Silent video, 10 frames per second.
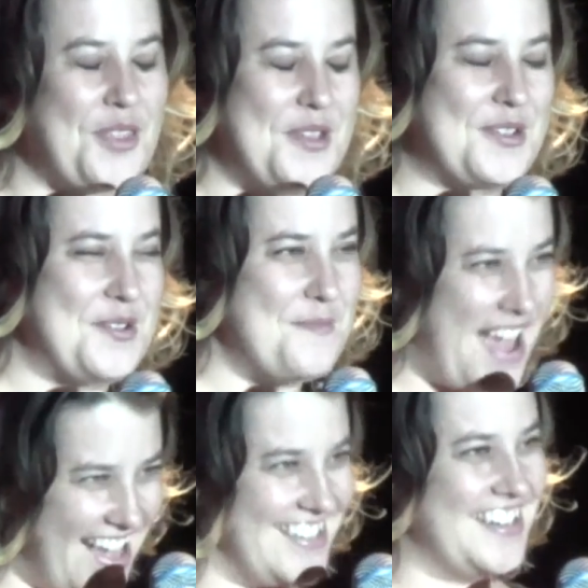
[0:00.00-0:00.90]
you can
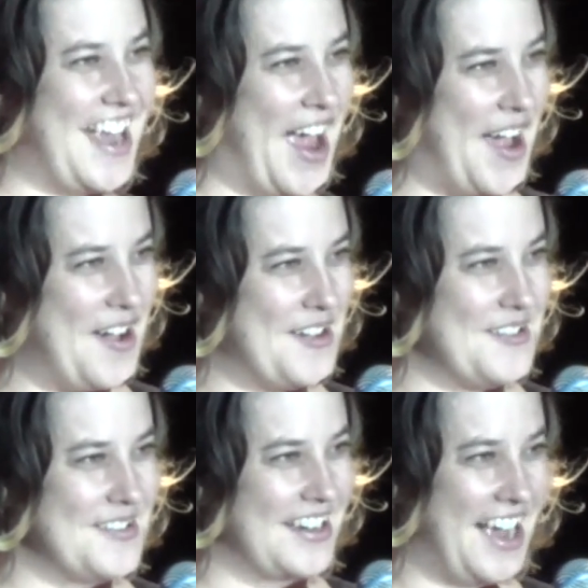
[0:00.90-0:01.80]
imagine
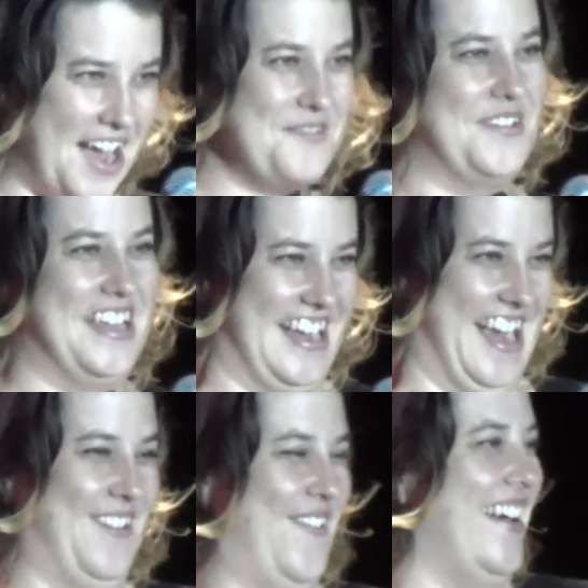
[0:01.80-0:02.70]
how confident
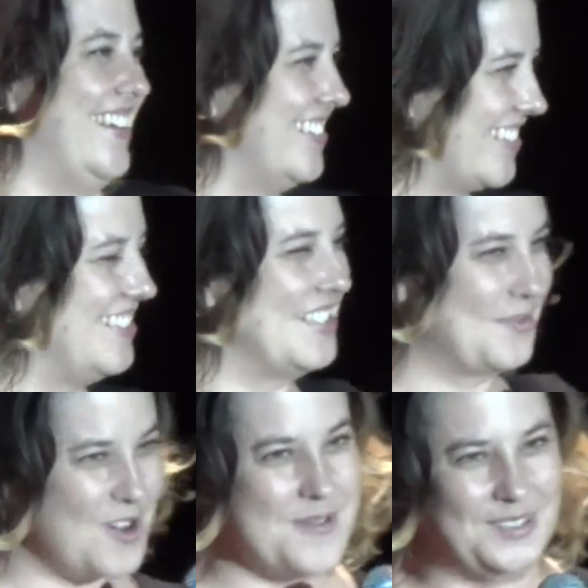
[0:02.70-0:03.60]
I felt in
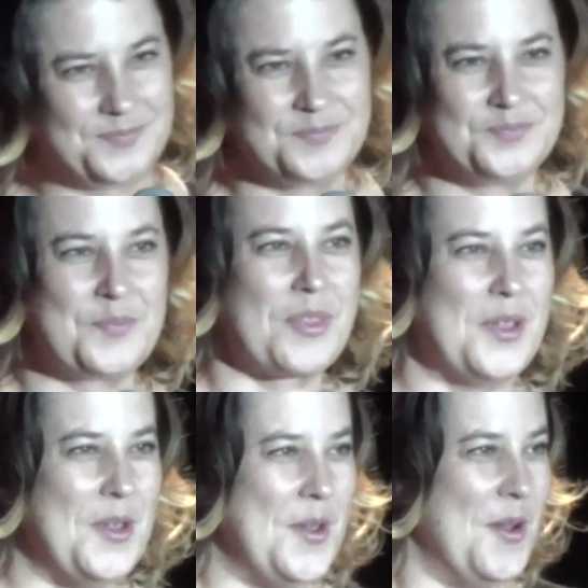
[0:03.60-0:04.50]
this woman
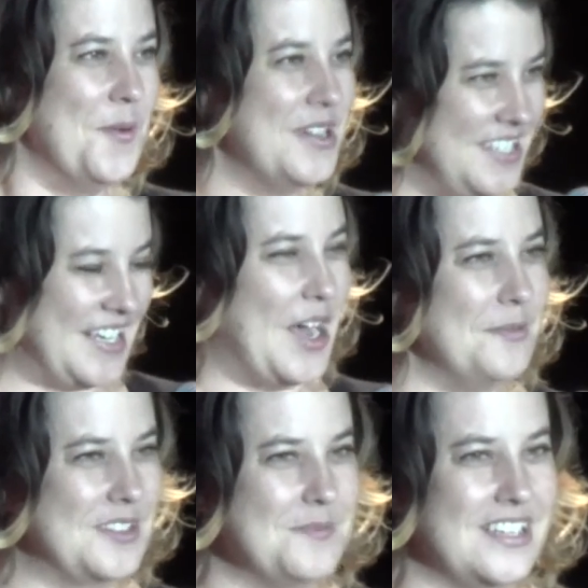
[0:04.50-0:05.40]
when she
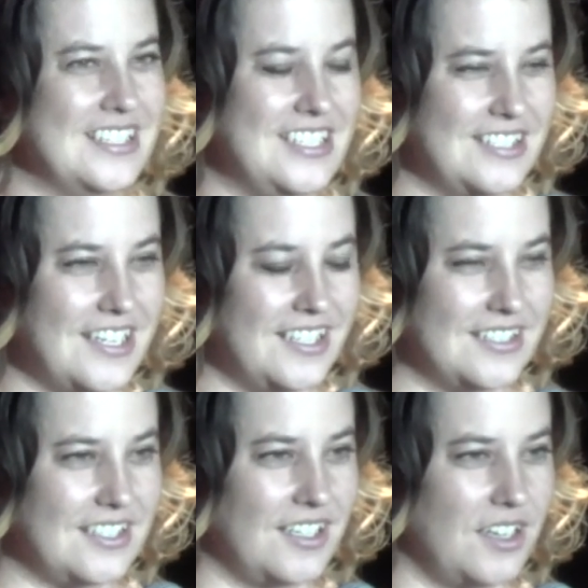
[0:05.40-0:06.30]
comes to me and she
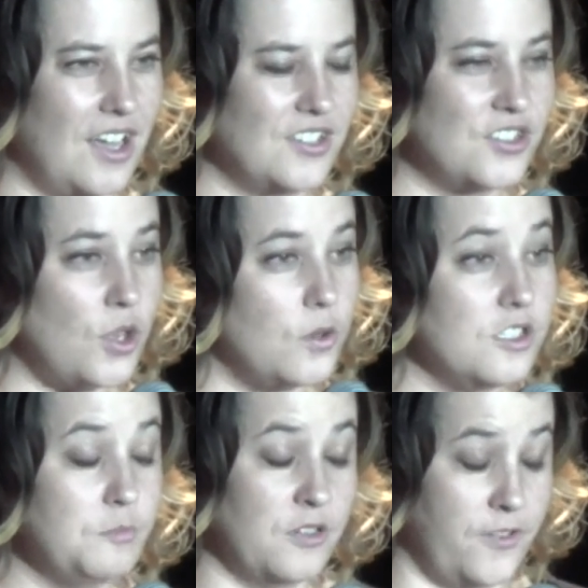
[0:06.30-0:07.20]
says, so
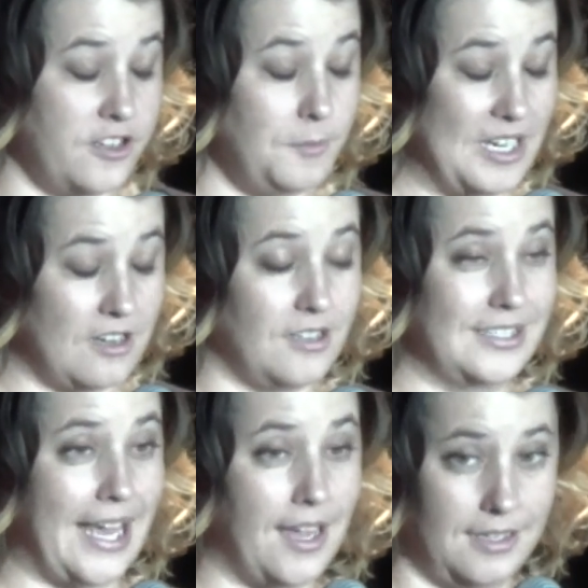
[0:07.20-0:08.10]
do you prefer to be
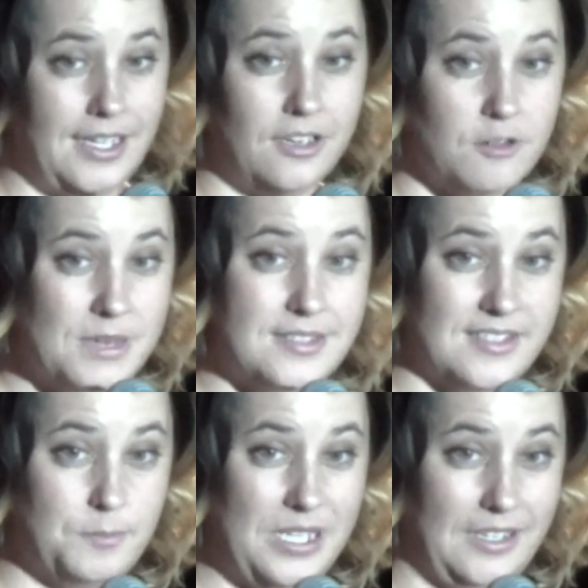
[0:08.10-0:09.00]
called Kelly or
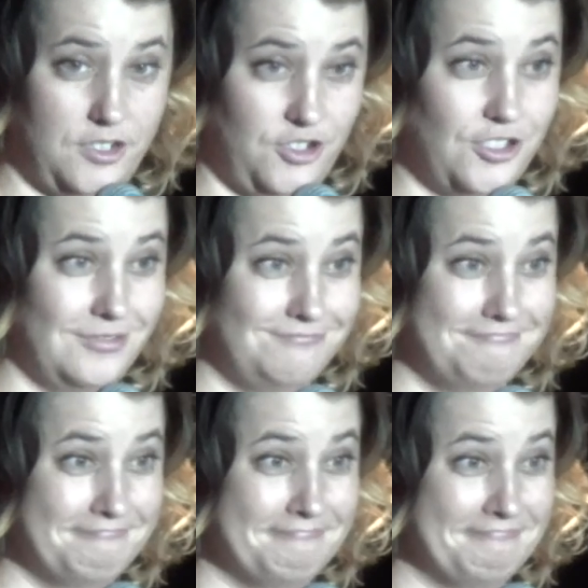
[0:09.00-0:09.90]
Mrs. Beach?
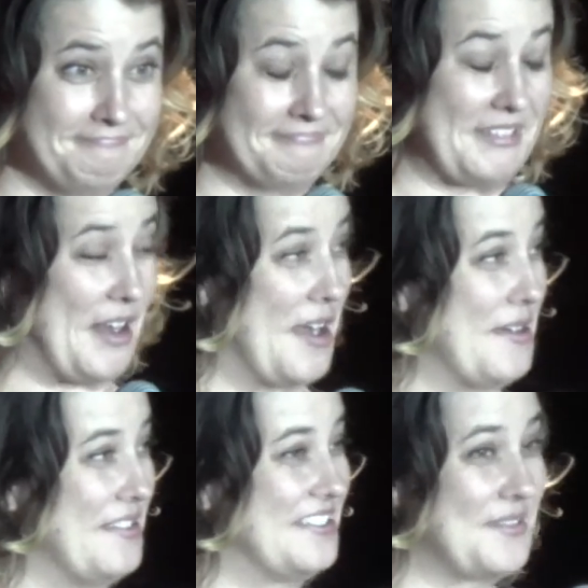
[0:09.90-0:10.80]
So
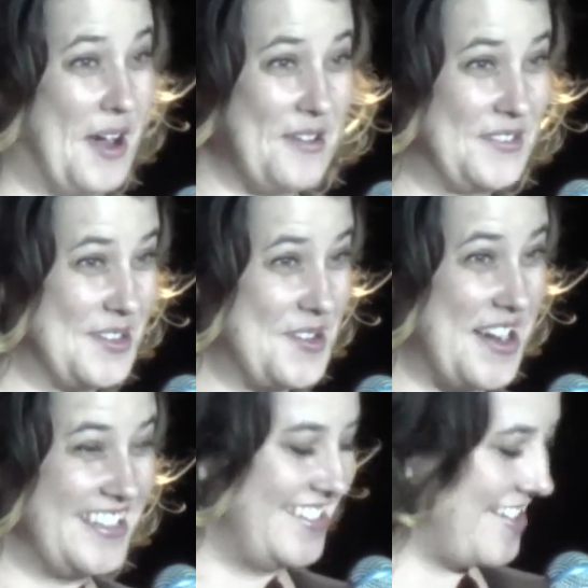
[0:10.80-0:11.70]
we're off to a great